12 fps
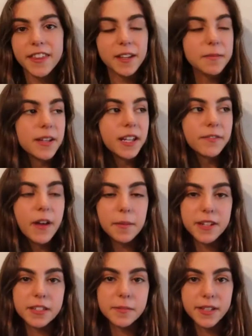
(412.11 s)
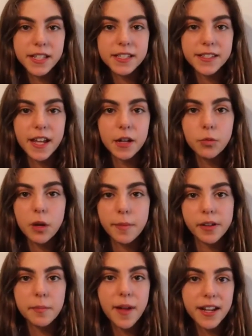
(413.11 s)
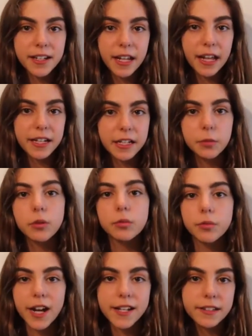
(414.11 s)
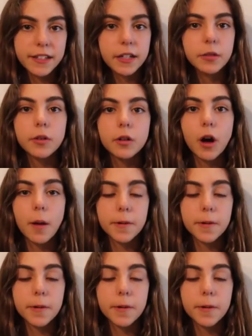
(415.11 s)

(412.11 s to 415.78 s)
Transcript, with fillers: I think being a feminist means that women and men get equal rights and equal